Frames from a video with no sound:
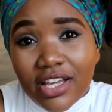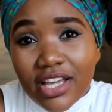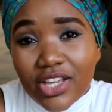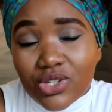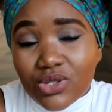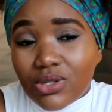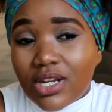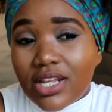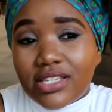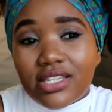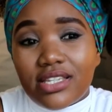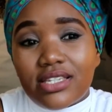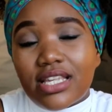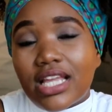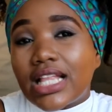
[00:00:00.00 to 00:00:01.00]
as soon as
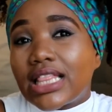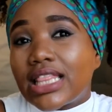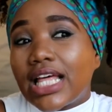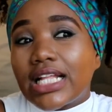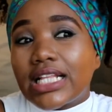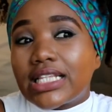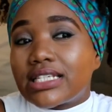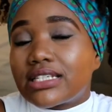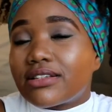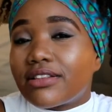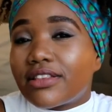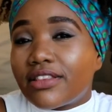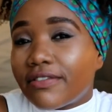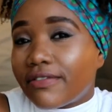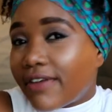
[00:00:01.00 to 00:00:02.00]
he said that
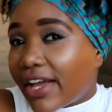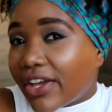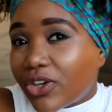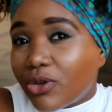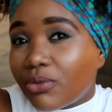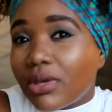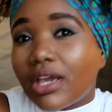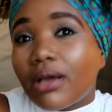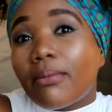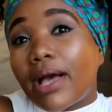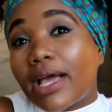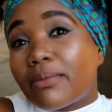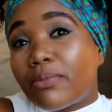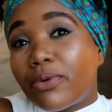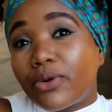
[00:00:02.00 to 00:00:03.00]
the vacuuming
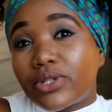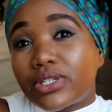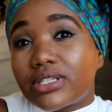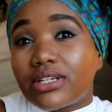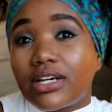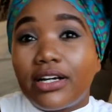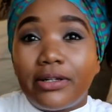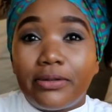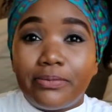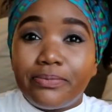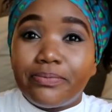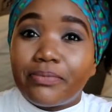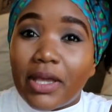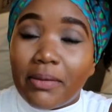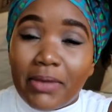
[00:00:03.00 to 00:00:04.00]
might put
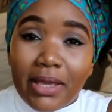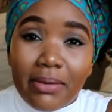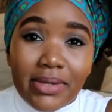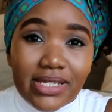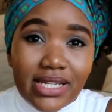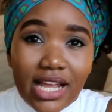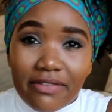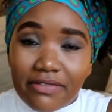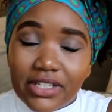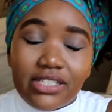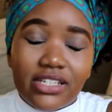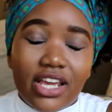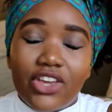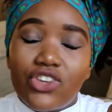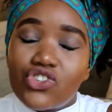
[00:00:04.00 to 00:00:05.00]
my baby's life in
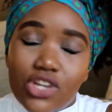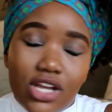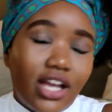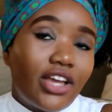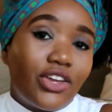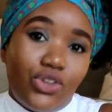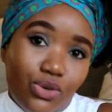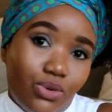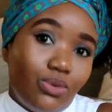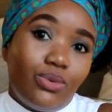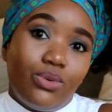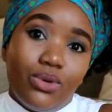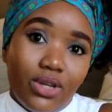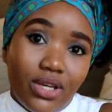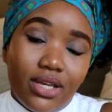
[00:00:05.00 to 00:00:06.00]
danger, I
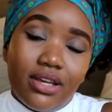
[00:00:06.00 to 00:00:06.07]
knew